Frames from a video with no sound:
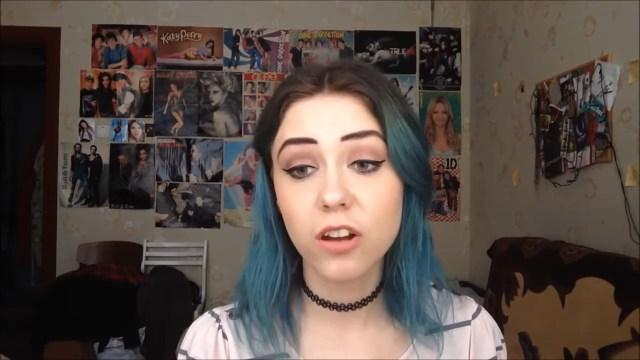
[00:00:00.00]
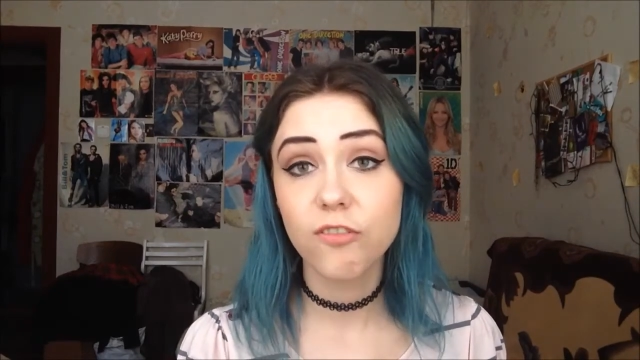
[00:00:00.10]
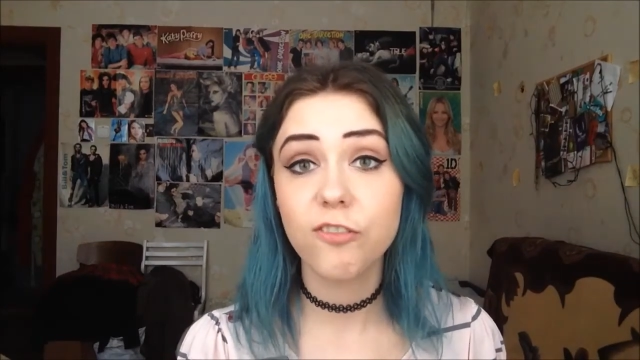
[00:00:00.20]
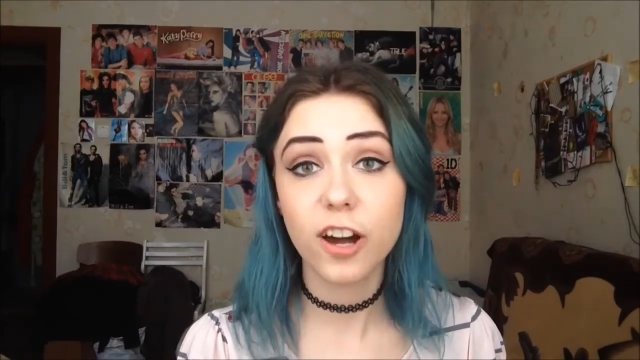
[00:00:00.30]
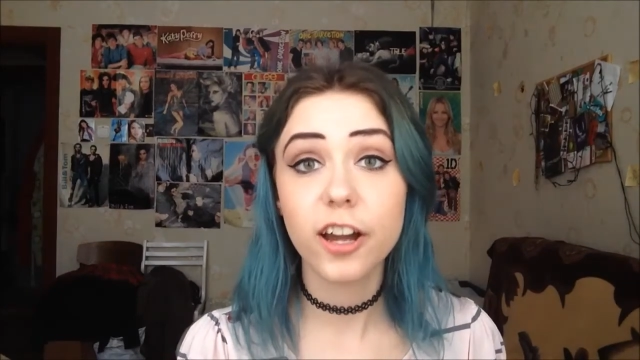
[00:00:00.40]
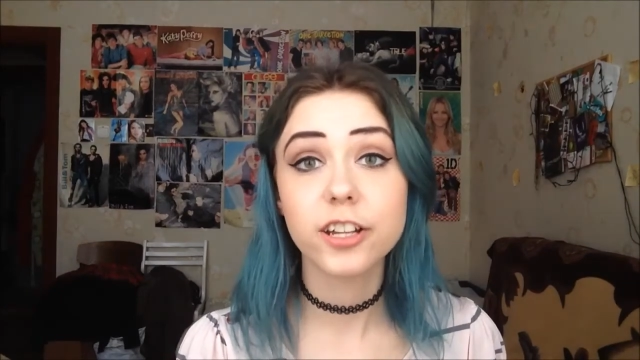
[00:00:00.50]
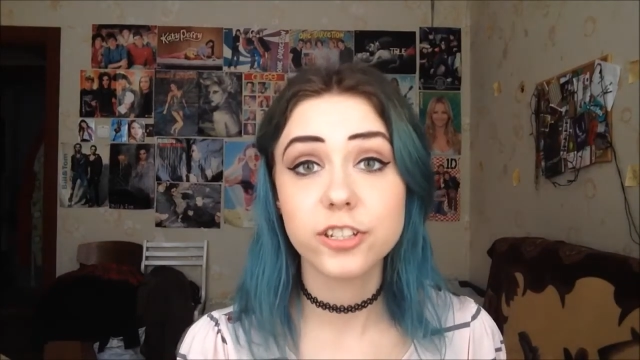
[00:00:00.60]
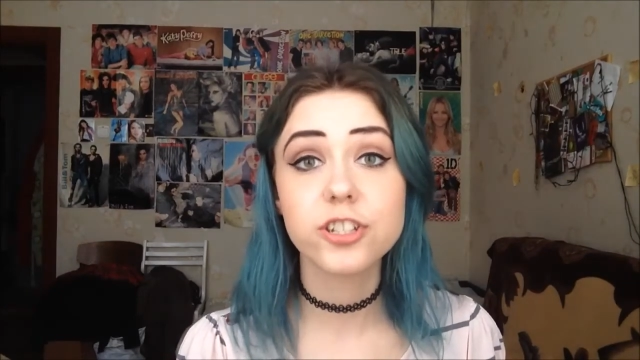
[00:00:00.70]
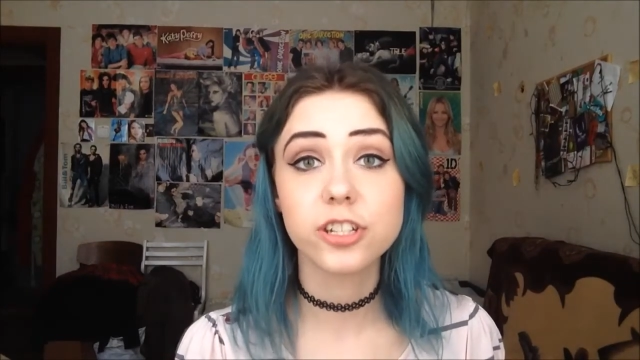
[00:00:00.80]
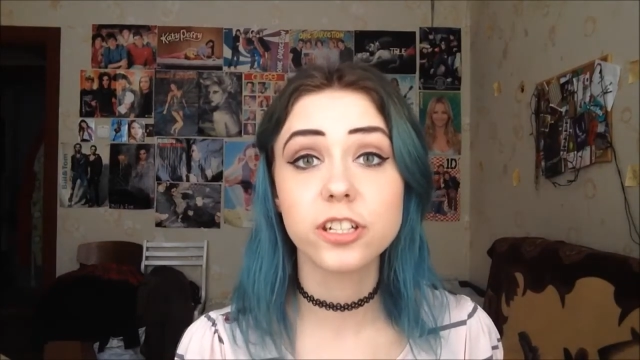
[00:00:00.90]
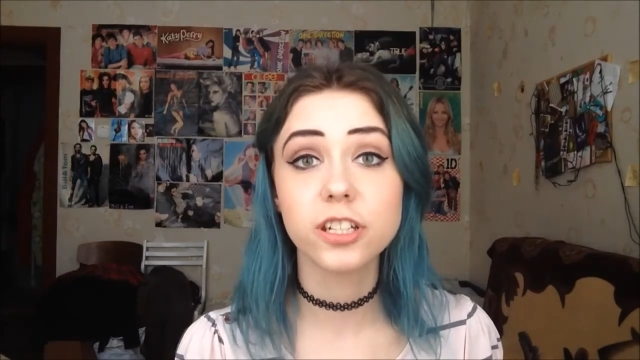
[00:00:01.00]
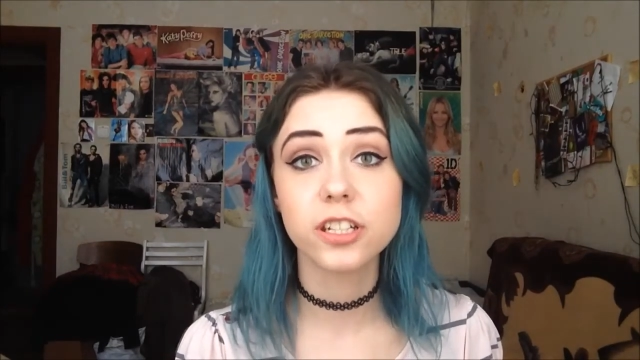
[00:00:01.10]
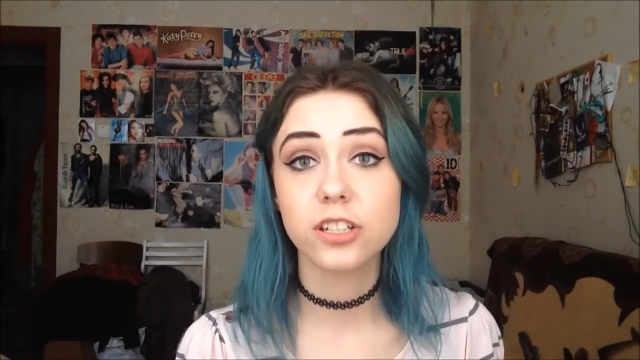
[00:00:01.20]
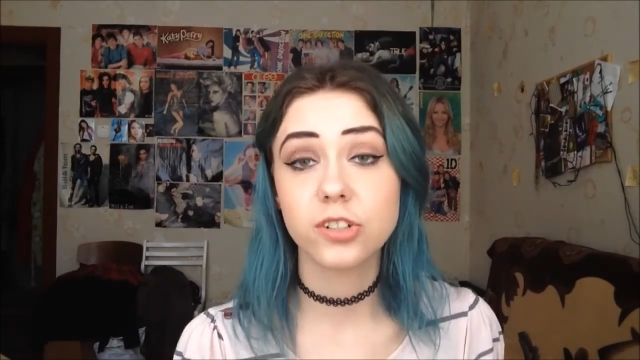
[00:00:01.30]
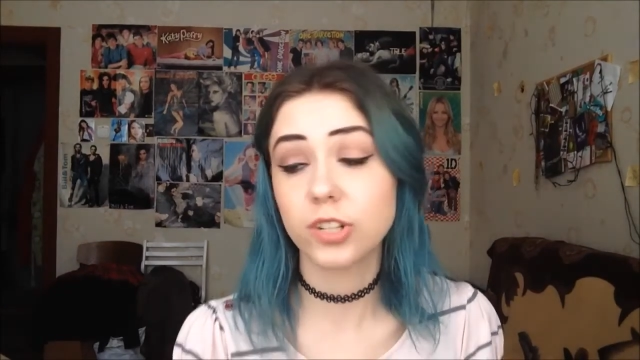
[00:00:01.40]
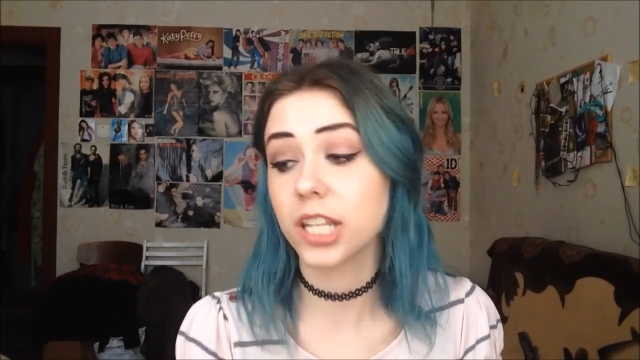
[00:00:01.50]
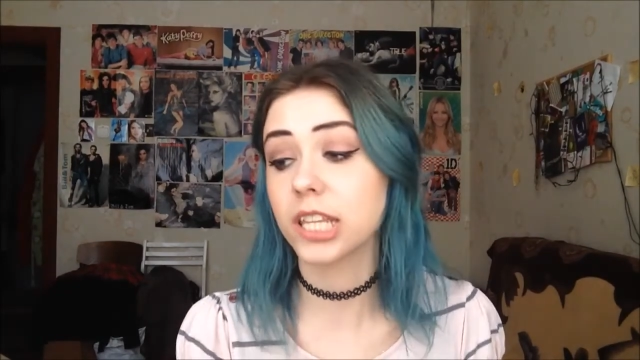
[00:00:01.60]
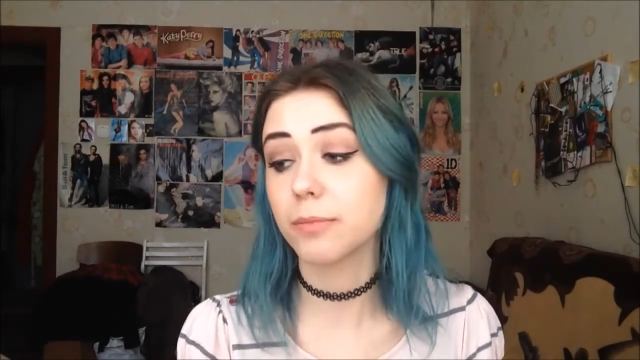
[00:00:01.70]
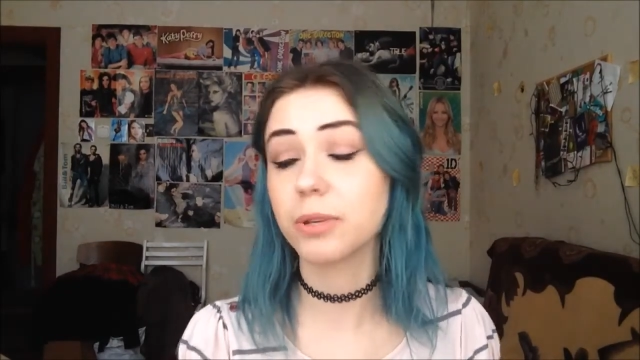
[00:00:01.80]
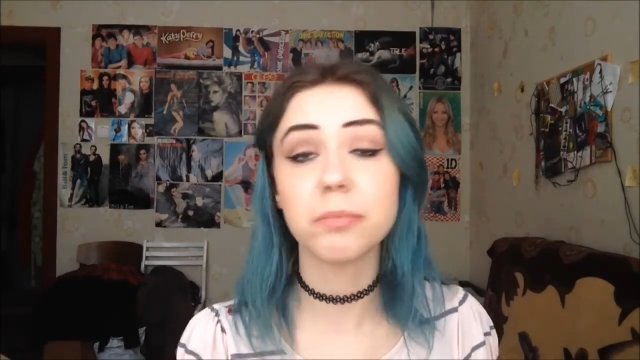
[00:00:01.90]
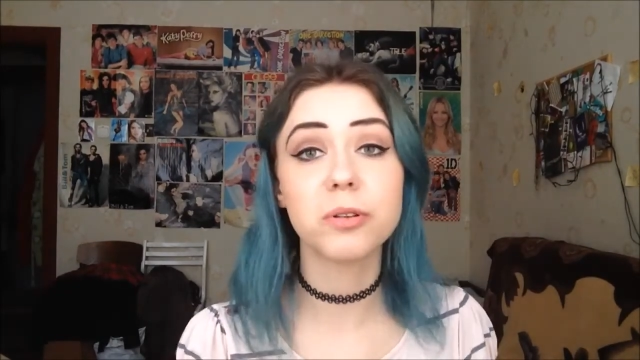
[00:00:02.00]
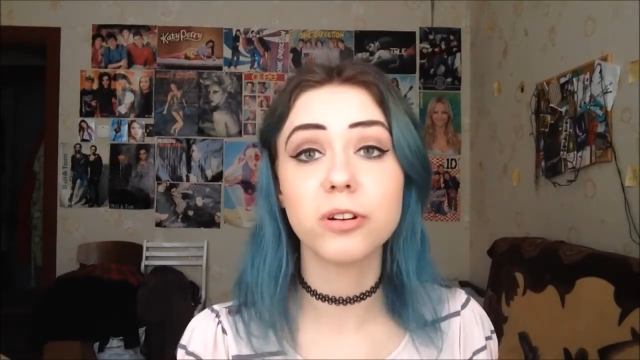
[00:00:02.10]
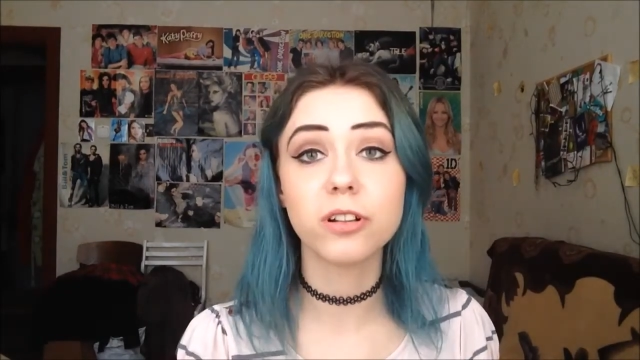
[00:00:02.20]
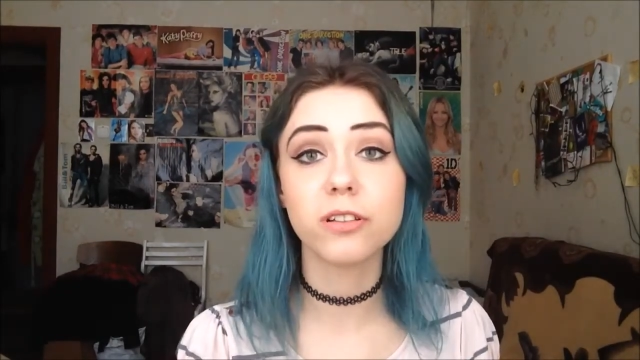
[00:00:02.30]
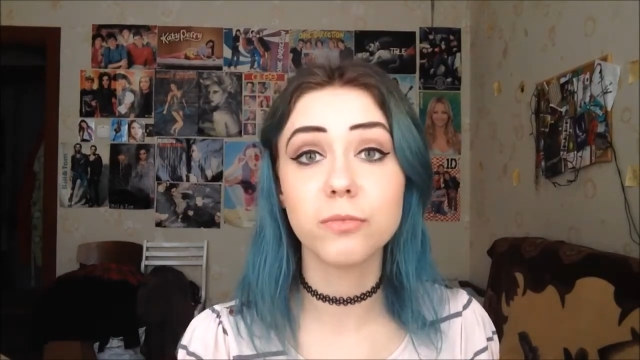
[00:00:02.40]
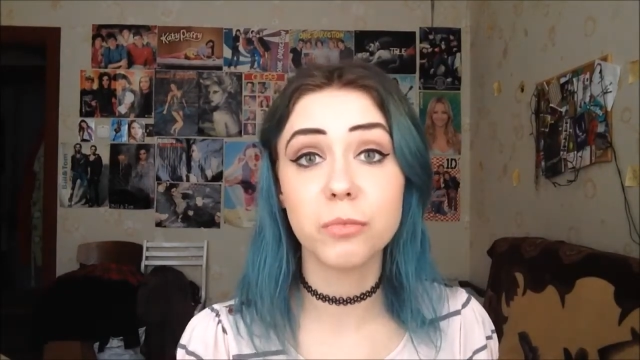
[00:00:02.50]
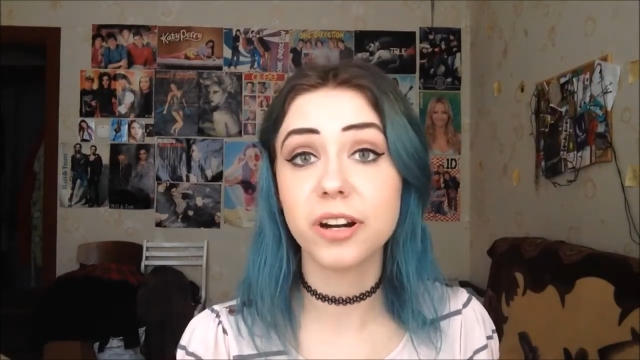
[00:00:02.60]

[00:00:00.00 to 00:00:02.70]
fudge, really, people?